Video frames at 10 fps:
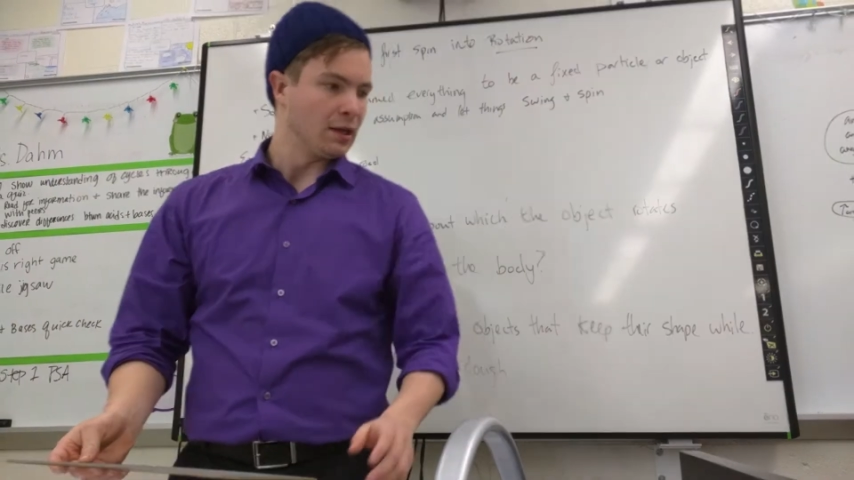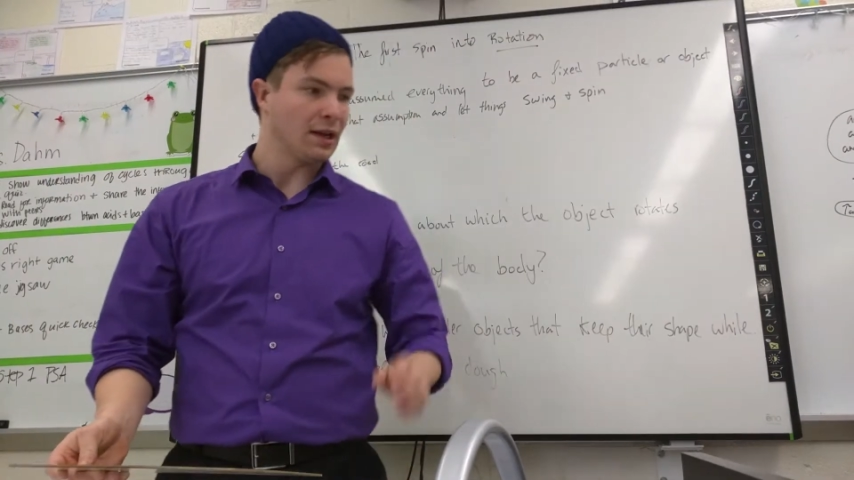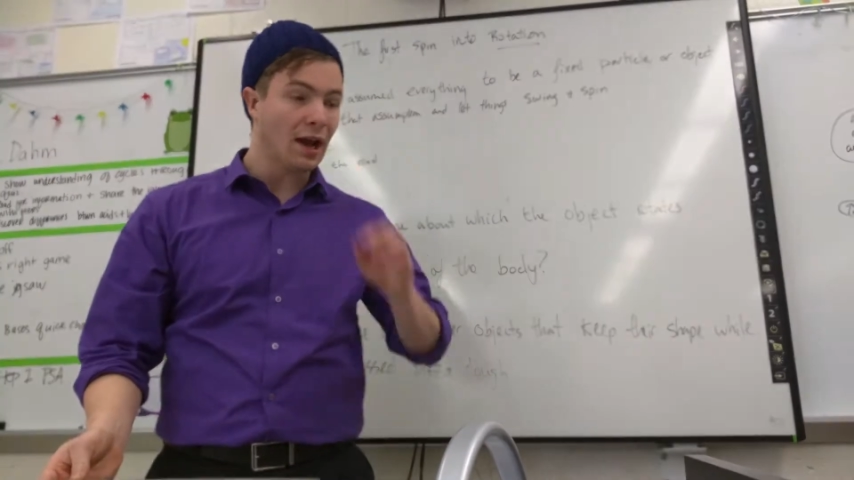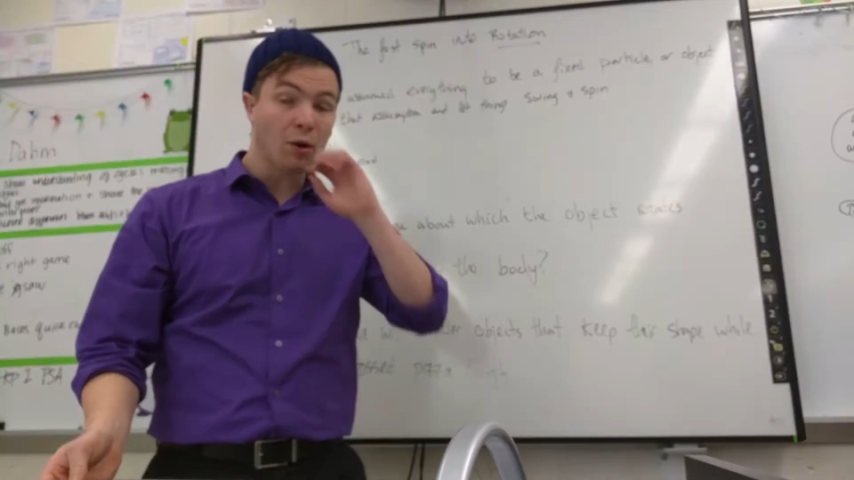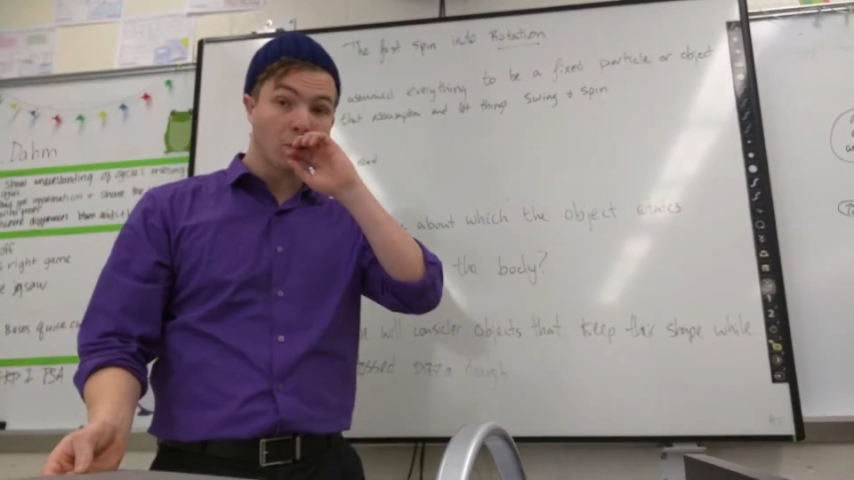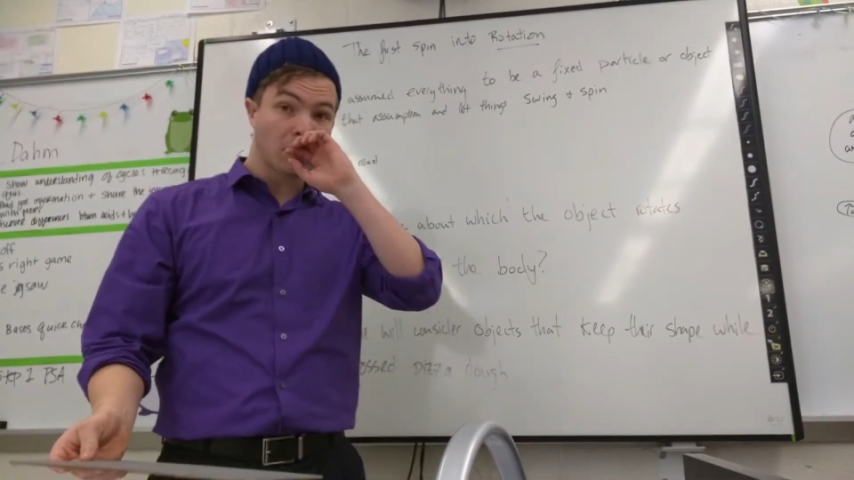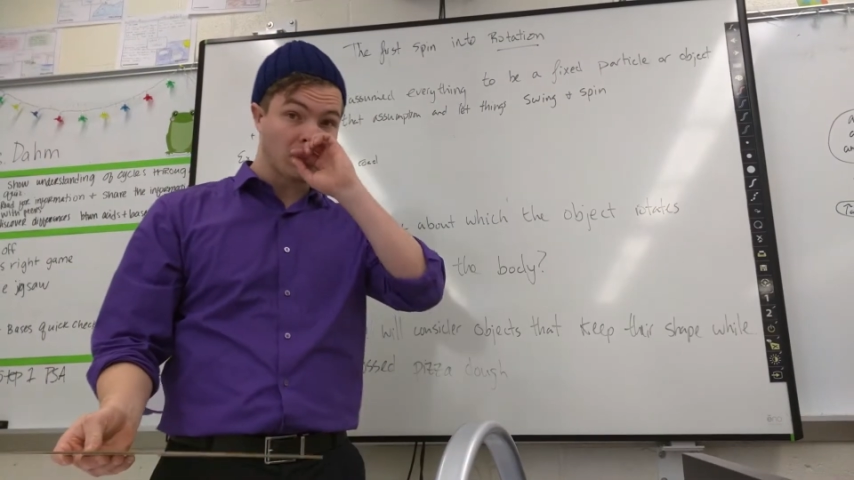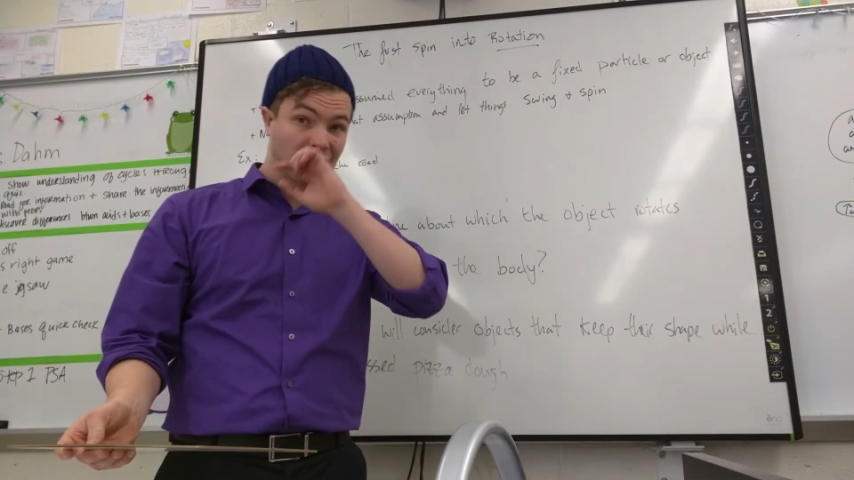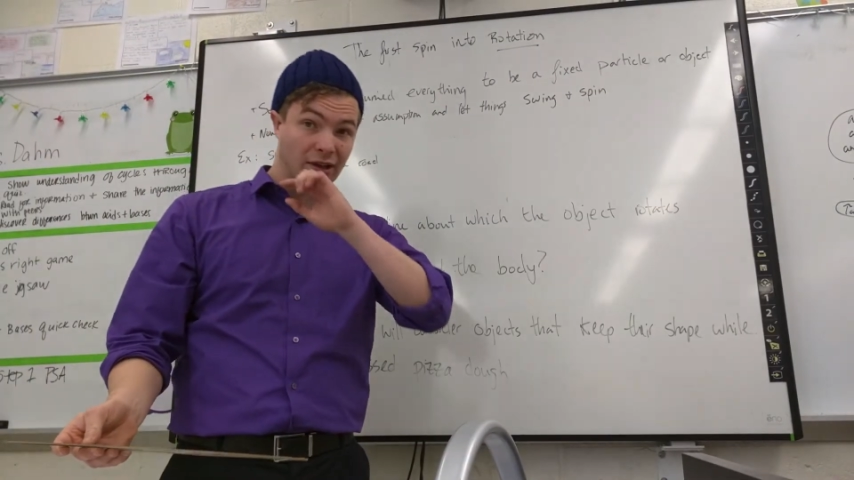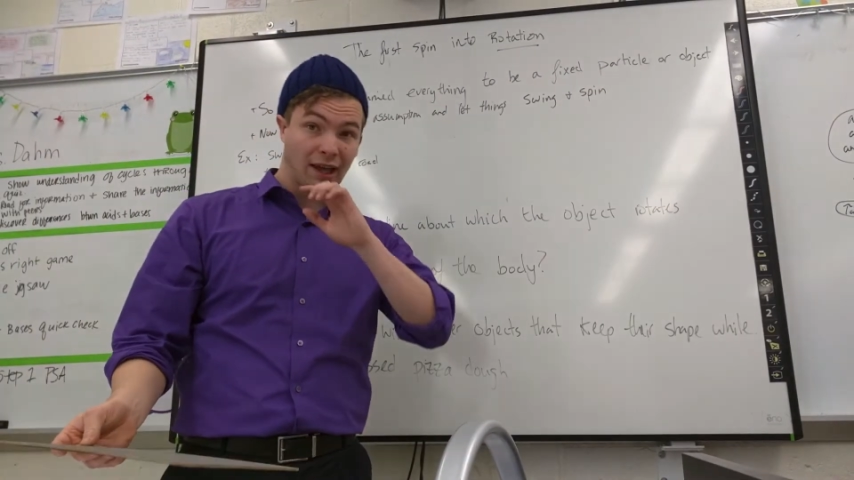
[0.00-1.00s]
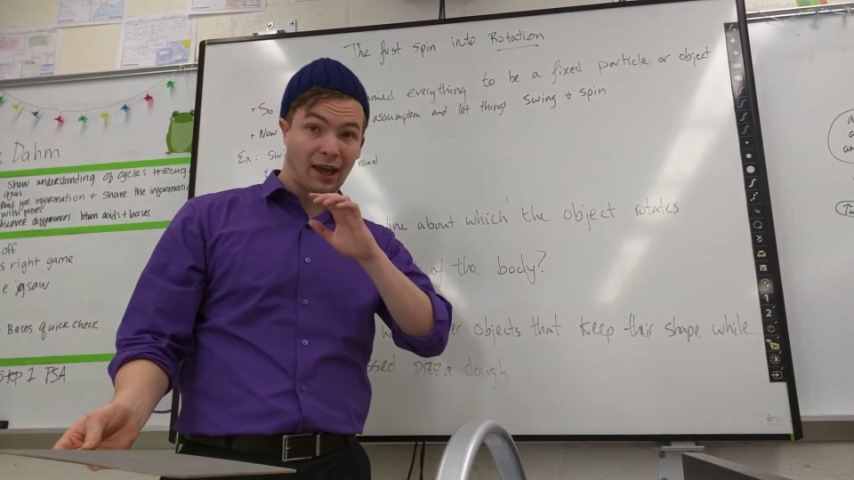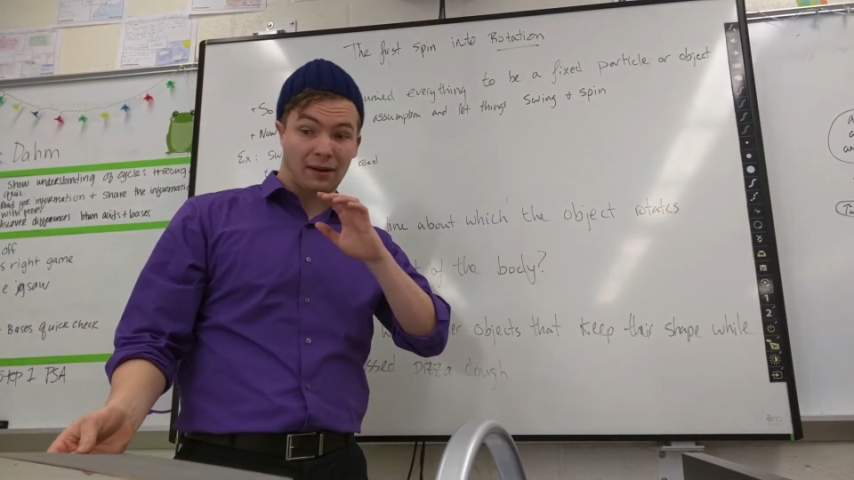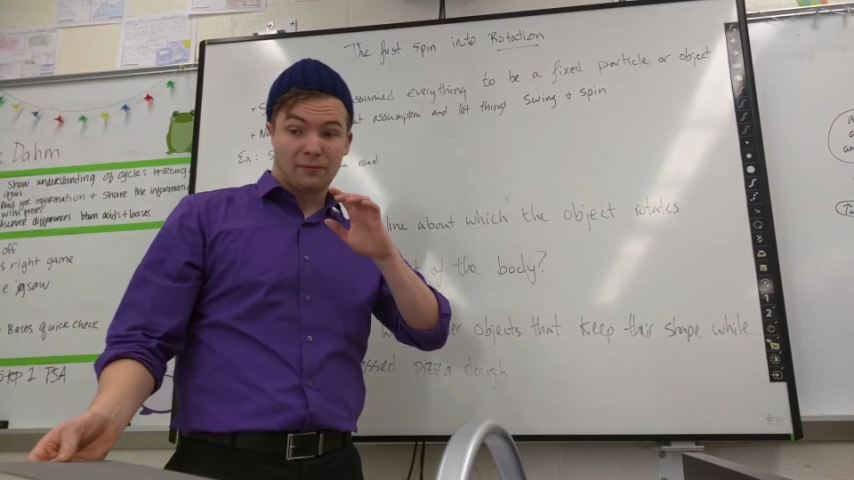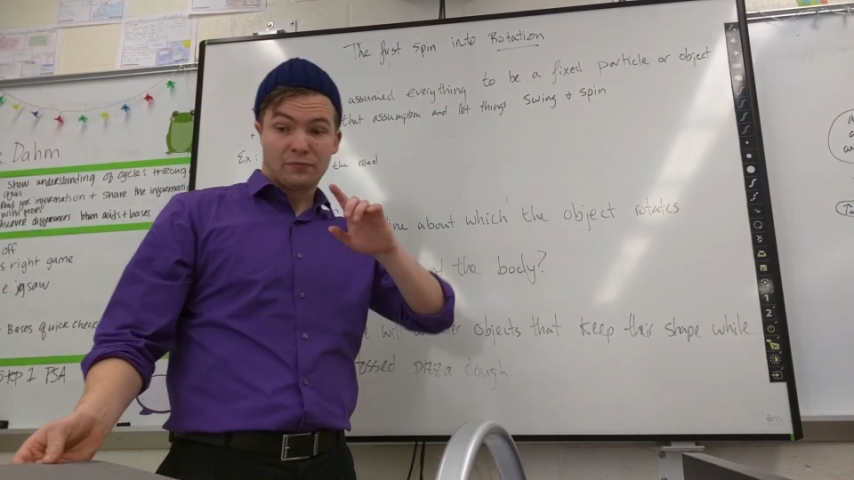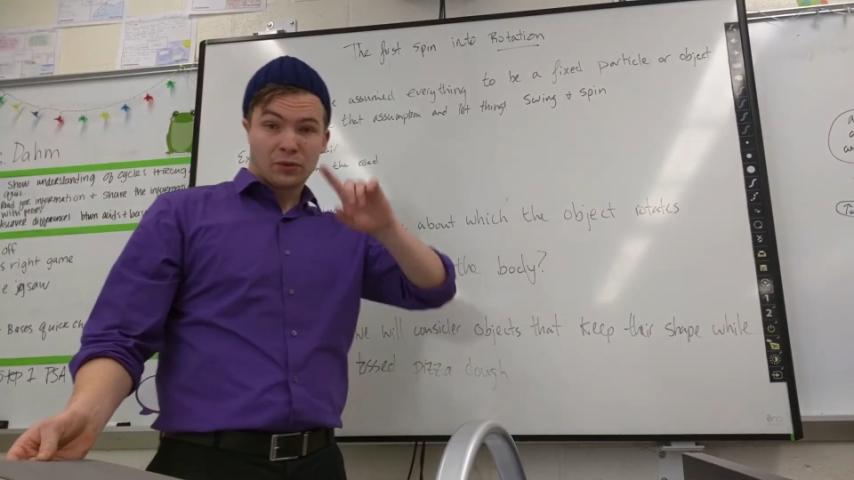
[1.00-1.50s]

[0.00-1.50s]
Now we're going to look at